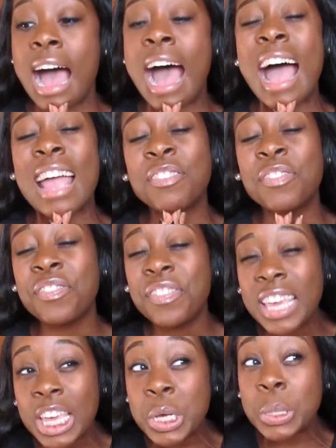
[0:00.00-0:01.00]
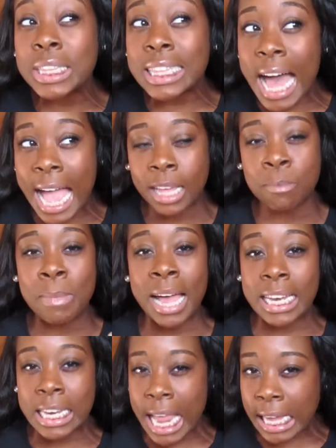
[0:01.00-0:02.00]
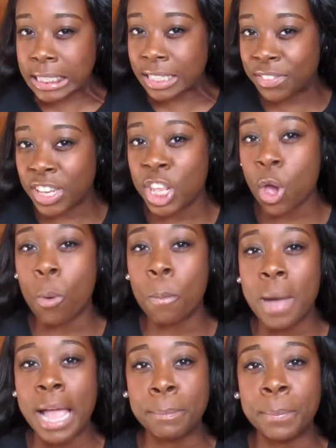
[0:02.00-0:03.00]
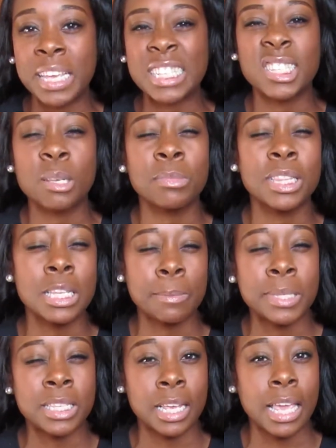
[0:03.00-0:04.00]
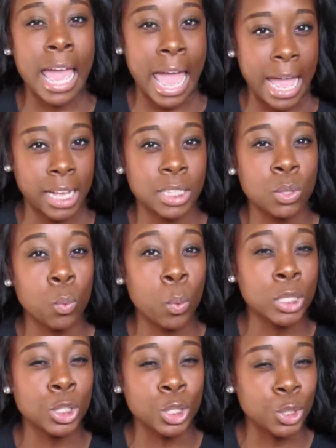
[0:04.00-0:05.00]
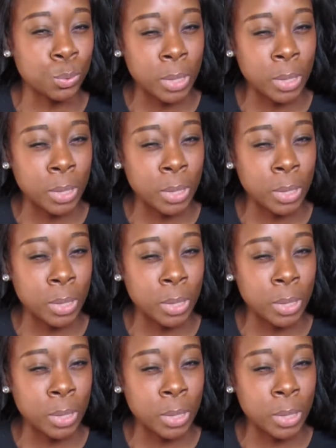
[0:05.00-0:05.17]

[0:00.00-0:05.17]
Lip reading: I feel like my next video might be some lipstick hacks. What do you